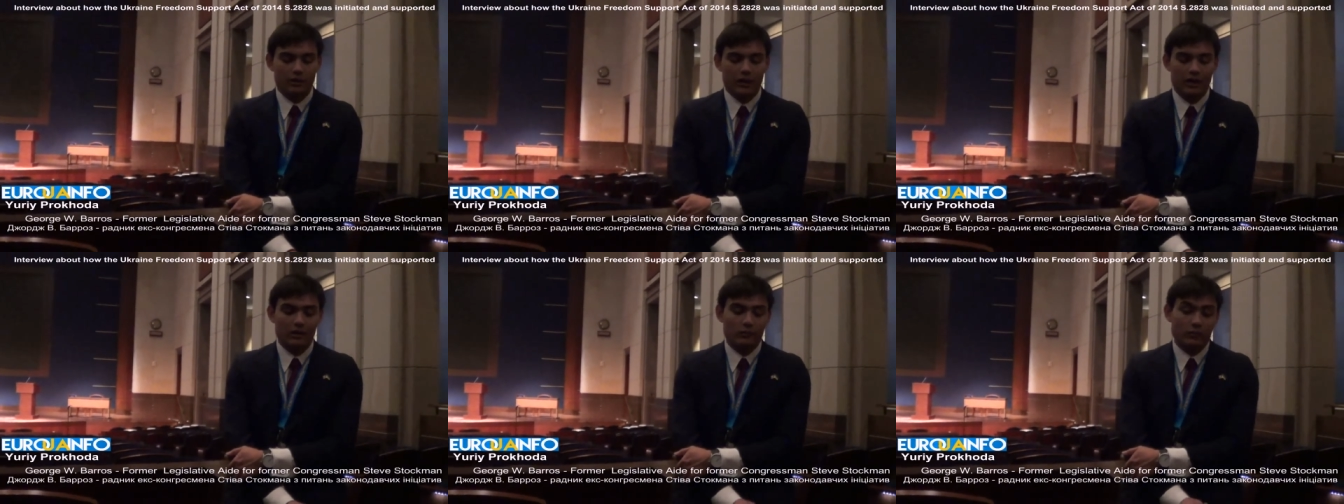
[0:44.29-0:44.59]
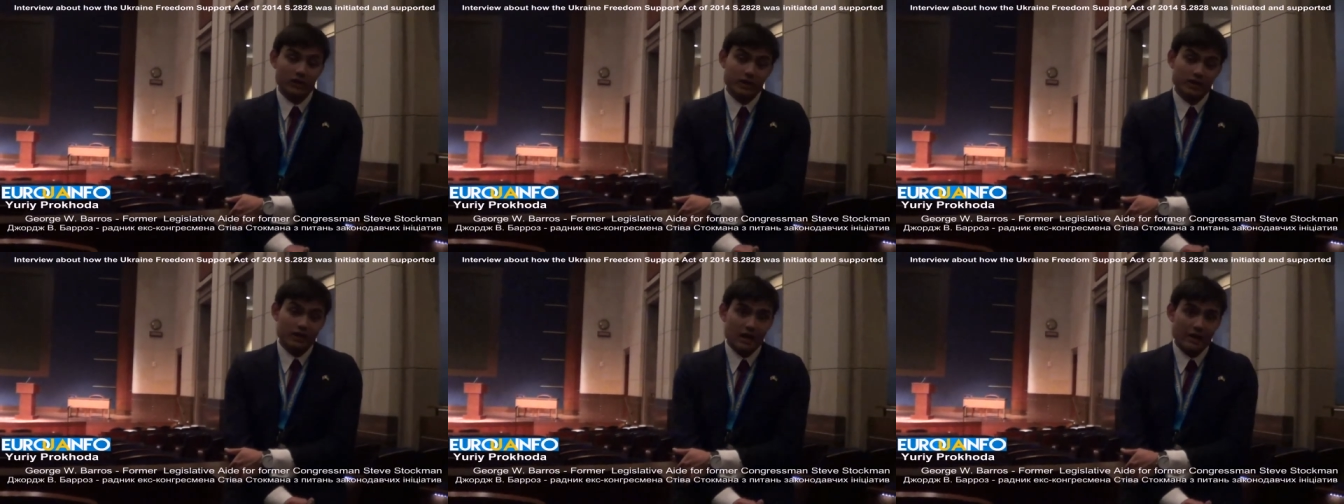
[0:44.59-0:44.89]

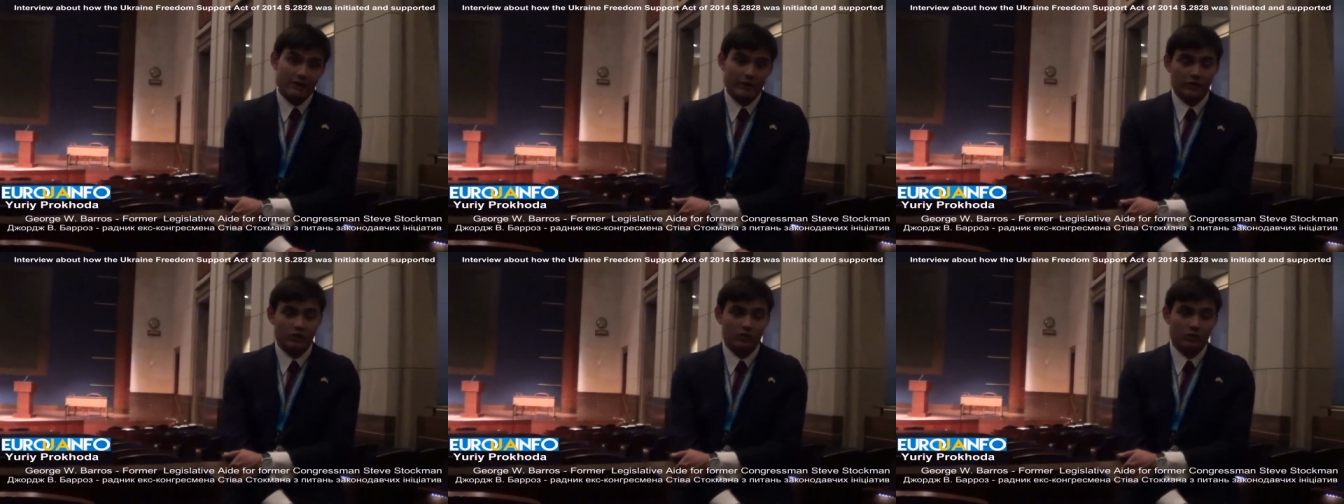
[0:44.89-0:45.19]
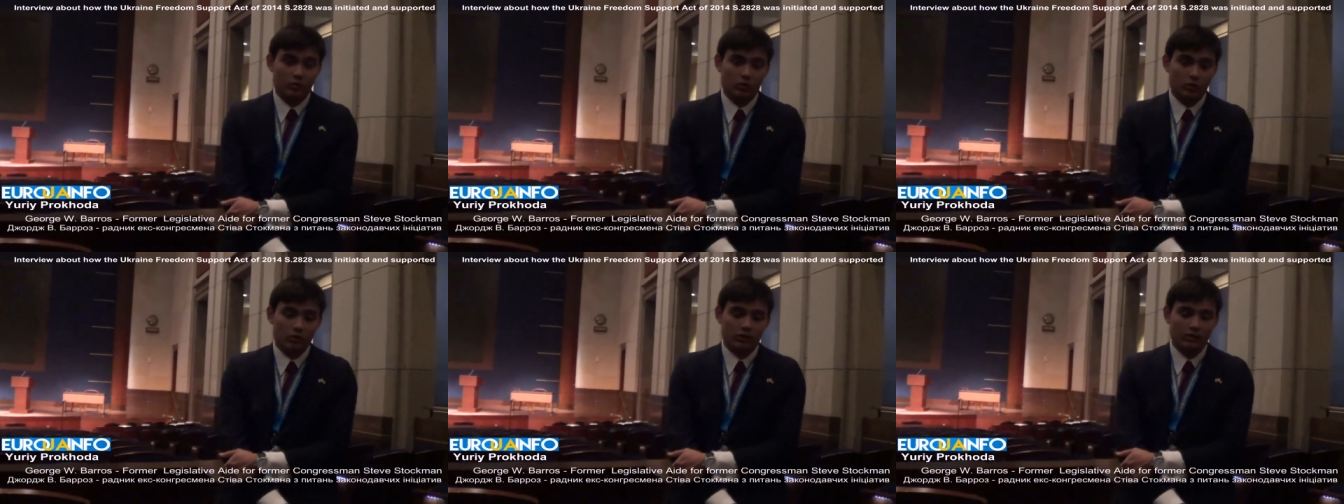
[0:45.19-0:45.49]
And we didn't have that
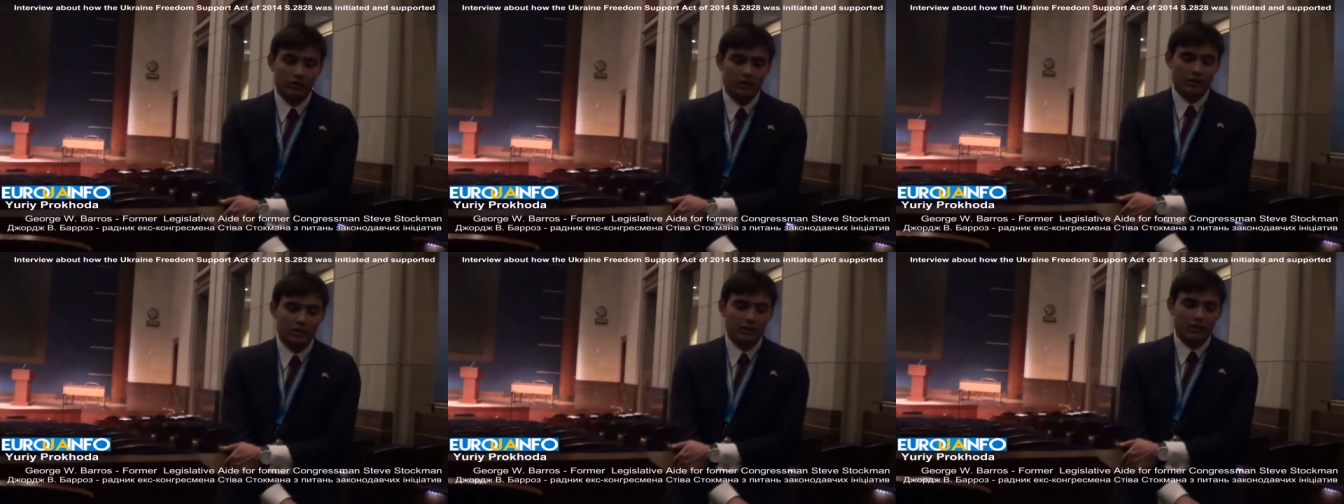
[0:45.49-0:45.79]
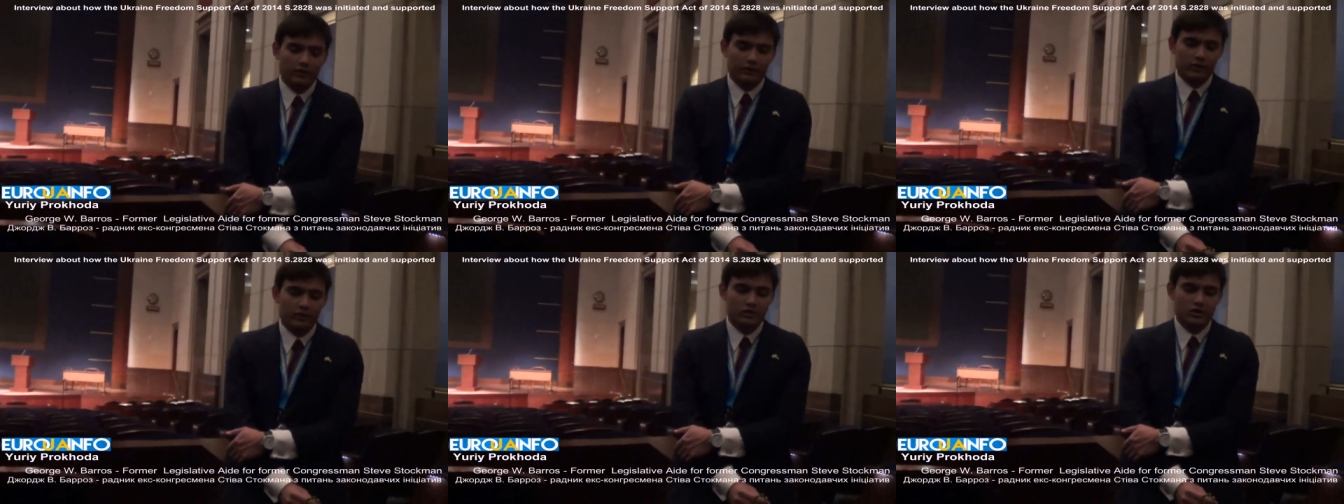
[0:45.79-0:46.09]
support.
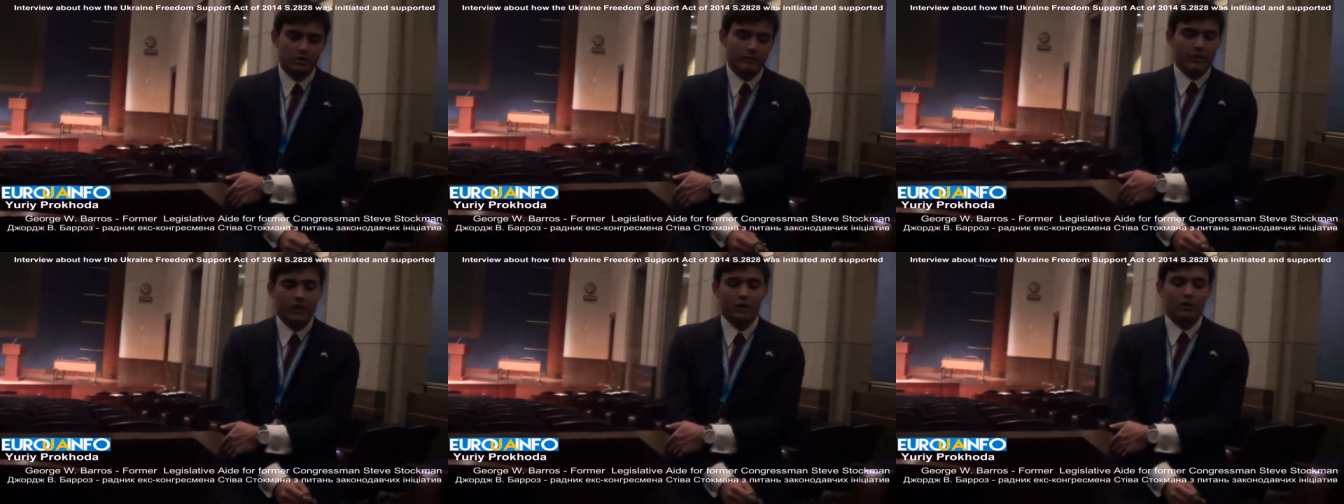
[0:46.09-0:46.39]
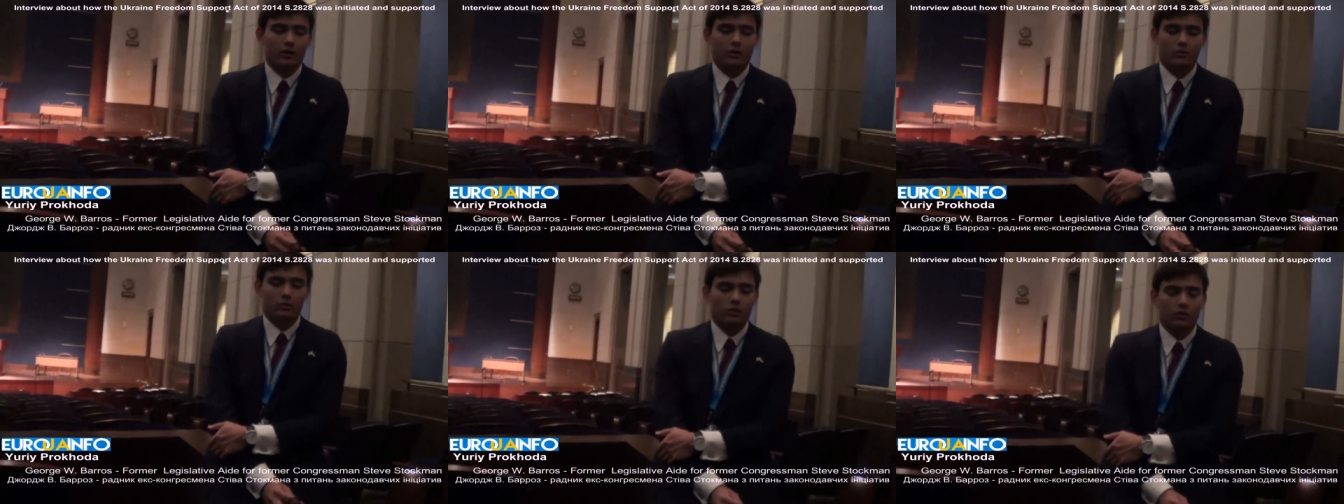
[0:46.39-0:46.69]
Leadership,
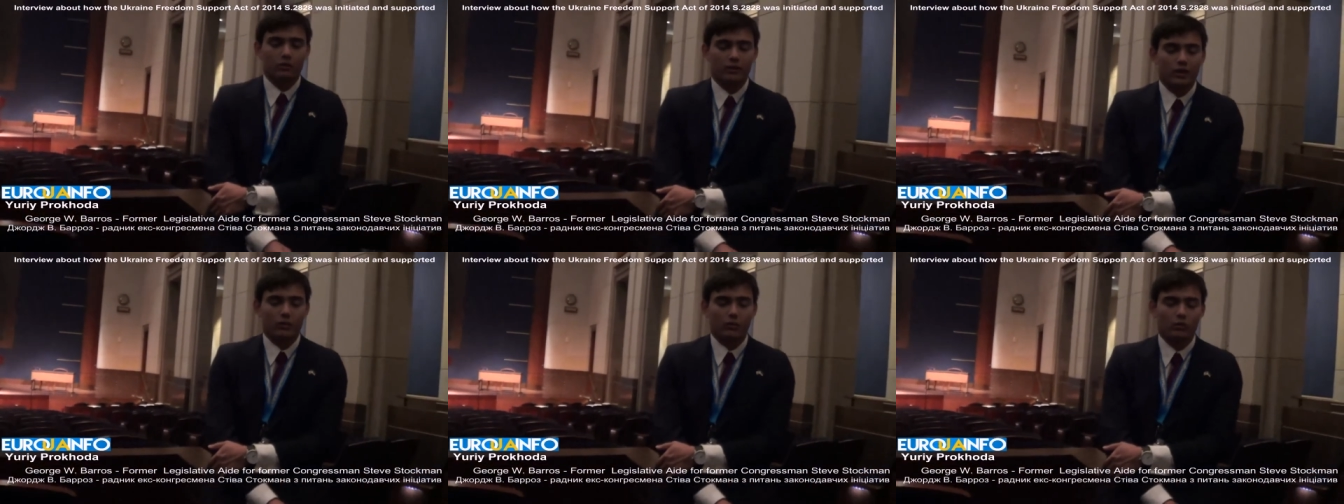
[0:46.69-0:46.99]
they were.